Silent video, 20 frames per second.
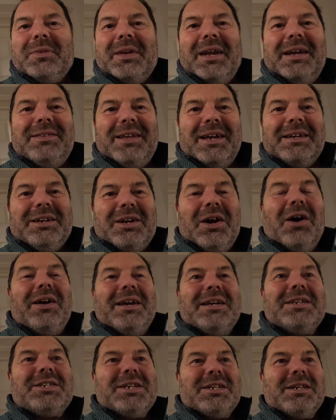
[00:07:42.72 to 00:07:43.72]
He then got
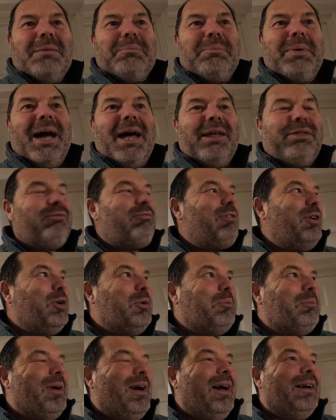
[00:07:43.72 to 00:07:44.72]
into the
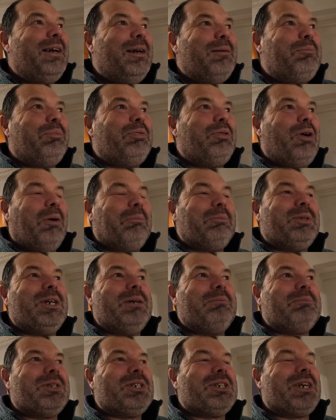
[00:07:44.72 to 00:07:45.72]
bathroom and he'd propped
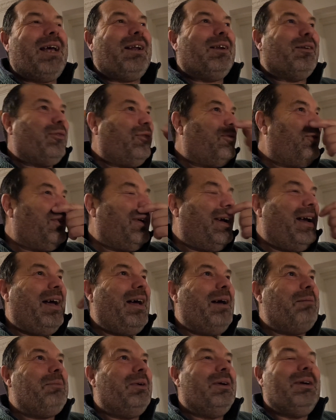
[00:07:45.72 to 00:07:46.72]
himself
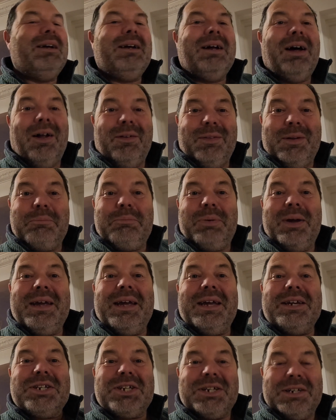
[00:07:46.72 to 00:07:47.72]
on the
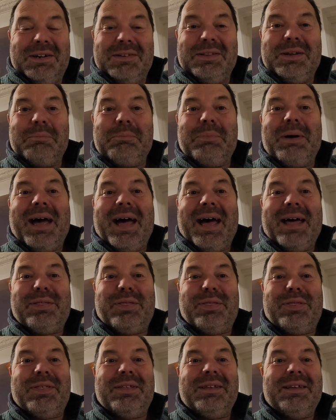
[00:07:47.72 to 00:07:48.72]
basin and the
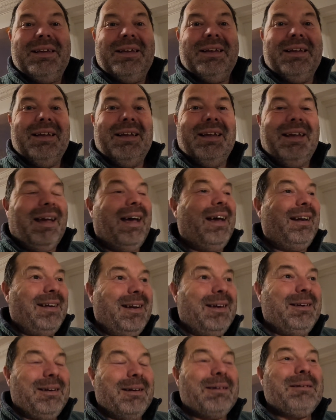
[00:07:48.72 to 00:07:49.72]
bath, and
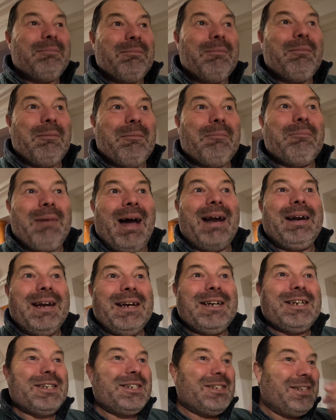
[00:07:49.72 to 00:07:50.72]
he'd
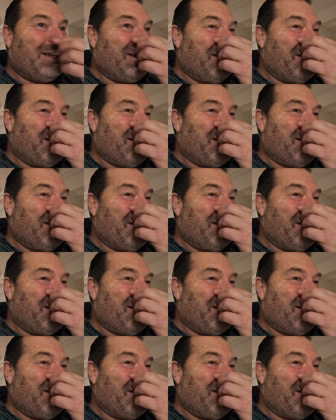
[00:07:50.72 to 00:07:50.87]
managed to